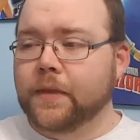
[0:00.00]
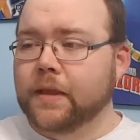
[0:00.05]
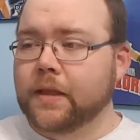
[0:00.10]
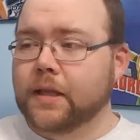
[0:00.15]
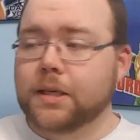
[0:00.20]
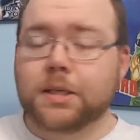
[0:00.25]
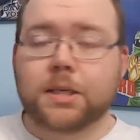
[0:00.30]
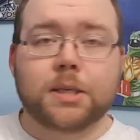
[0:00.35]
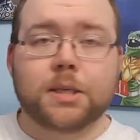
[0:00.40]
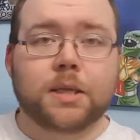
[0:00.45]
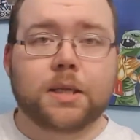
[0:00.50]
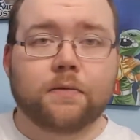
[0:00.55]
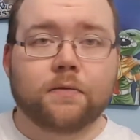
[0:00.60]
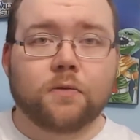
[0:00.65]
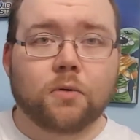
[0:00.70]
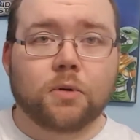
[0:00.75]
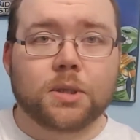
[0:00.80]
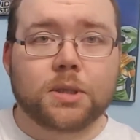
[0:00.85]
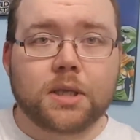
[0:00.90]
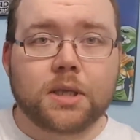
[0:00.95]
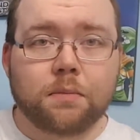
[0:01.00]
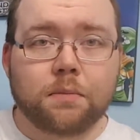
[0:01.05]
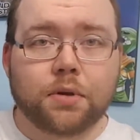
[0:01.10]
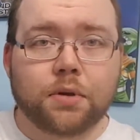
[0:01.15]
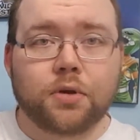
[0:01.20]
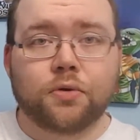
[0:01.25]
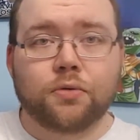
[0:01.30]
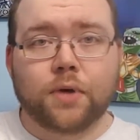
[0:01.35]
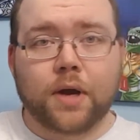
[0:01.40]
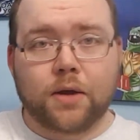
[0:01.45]
this is the, of course the
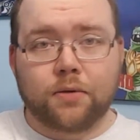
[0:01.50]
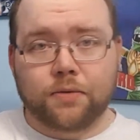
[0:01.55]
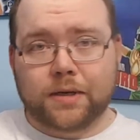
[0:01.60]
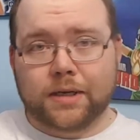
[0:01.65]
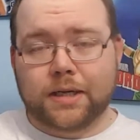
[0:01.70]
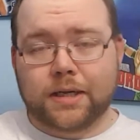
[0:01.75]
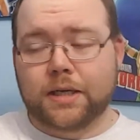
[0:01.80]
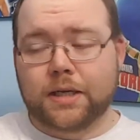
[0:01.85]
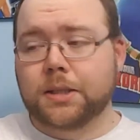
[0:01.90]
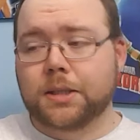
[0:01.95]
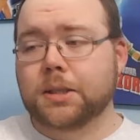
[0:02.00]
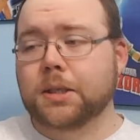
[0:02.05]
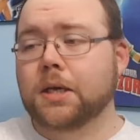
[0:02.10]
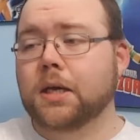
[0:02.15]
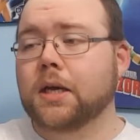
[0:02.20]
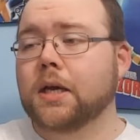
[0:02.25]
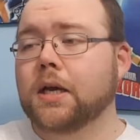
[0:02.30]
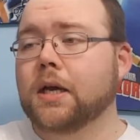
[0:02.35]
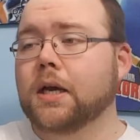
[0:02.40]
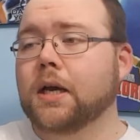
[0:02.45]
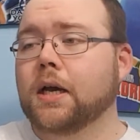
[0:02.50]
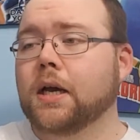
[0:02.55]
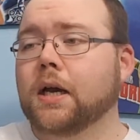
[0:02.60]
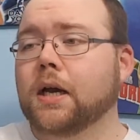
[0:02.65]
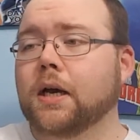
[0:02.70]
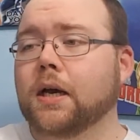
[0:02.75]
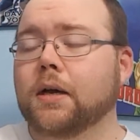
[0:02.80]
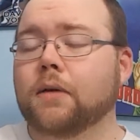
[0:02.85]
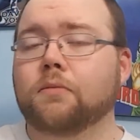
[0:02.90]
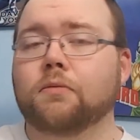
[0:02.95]
Blu-ray release,
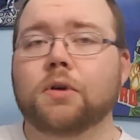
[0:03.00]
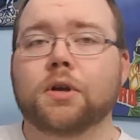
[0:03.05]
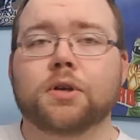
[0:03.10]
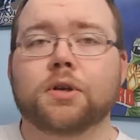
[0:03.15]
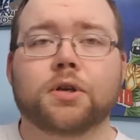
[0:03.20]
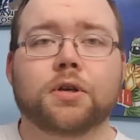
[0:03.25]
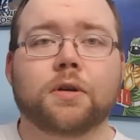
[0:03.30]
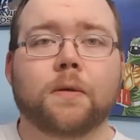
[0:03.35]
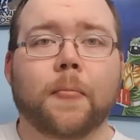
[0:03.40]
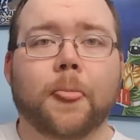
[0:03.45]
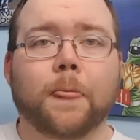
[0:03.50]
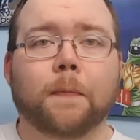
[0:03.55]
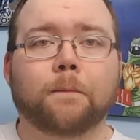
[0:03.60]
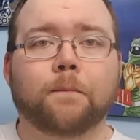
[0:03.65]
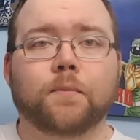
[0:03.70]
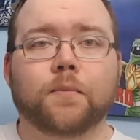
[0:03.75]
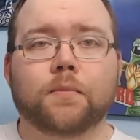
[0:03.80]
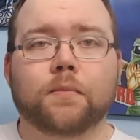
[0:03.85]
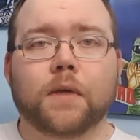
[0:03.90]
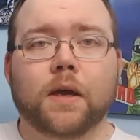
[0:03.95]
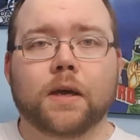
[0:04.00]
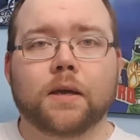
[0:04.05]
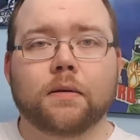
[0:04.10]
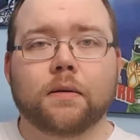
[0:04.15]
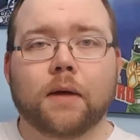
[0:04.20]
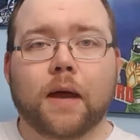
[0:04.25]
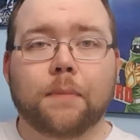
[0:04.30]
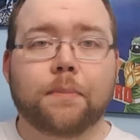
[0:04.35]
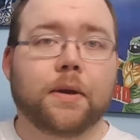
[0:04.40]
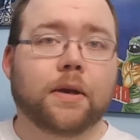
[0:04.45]
uh, which uh,
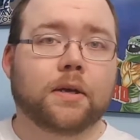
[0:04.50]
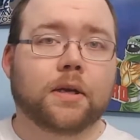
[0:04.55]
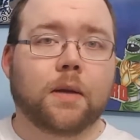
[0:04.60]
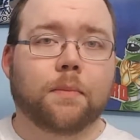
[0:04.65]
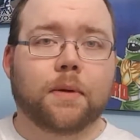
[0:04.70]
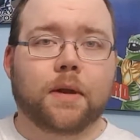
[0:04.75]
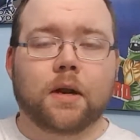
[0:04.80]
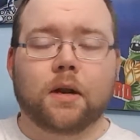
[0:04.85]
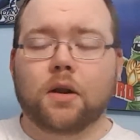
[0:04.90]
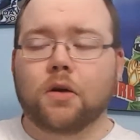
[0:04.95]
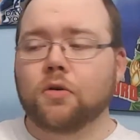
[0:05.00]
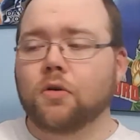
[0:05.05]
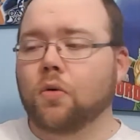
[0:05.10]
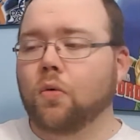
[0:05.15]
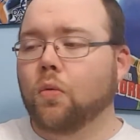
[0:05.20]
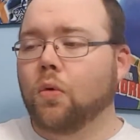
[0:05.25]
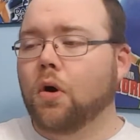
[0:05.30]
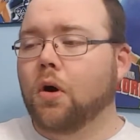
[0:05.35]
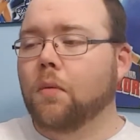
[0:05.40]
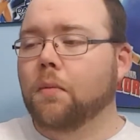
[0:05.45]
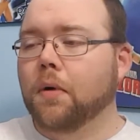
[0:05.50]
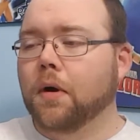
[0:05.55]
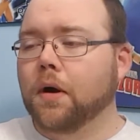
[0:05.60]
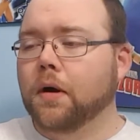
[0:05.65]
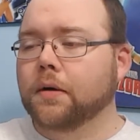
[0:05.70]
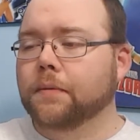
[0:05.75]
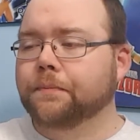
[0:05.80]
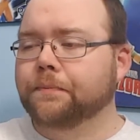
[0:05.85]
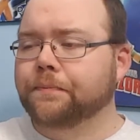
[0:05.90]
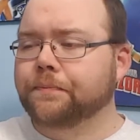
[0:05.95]
I picked up at a local
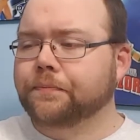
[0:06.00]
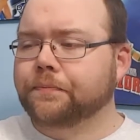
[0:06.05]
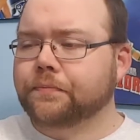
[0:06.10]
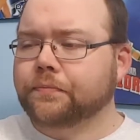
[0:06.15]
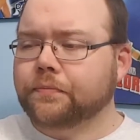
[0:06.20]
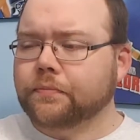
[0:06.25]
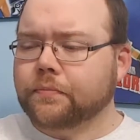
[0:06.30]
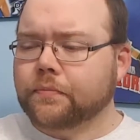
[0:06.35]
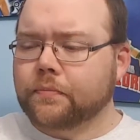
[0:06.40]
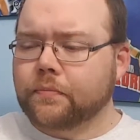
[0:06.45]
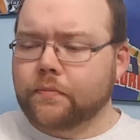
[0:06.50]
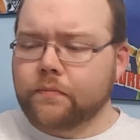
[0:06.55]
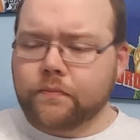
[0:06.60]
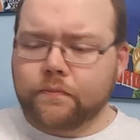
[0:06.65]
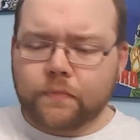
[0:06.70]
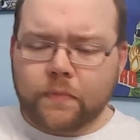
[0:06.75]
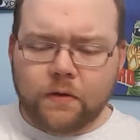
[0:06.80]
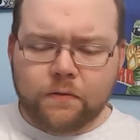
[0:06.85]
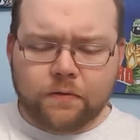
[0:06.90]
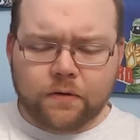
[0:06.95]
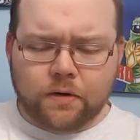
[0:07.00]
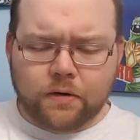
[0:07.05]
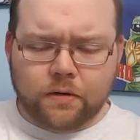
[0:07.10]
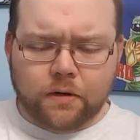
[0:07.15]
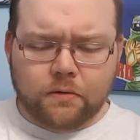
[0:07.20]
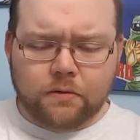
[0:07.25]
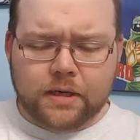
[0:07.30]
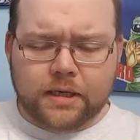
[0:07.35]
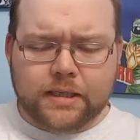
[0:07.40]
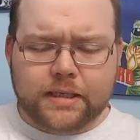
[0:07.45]
Walmart for
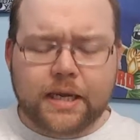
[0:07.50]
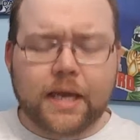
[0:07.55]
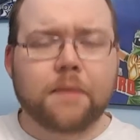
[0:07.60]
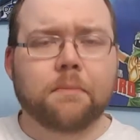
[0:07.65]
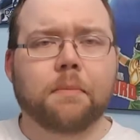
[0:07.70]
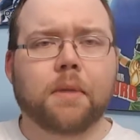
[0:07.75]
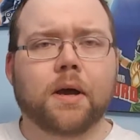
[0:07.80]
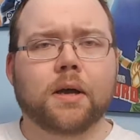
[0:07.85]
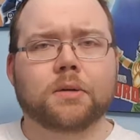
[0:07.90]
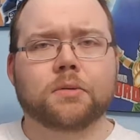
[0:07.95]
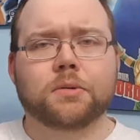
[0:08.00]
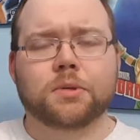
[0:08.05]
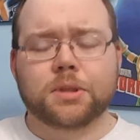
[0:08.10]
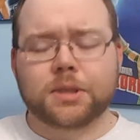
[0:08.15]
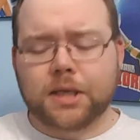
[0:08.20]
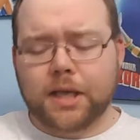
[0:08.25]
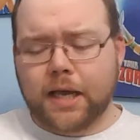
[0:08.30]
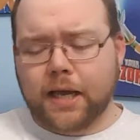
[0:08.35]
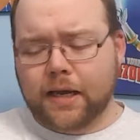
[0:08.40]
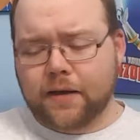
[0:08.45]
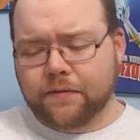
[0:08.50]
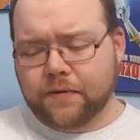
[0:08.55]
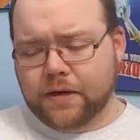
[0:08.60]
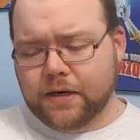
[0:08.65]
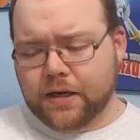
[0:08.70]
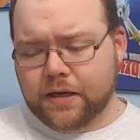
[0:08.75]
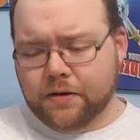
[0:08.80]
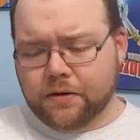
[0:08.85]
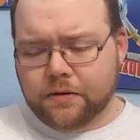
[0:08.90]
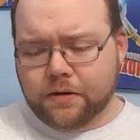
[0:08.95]
only ten bucks, which is a heck of a
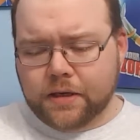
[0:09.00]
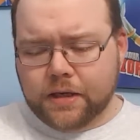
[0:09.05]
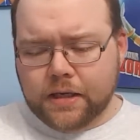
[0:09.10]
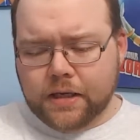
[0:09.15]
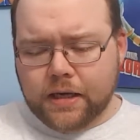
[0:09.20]
deal.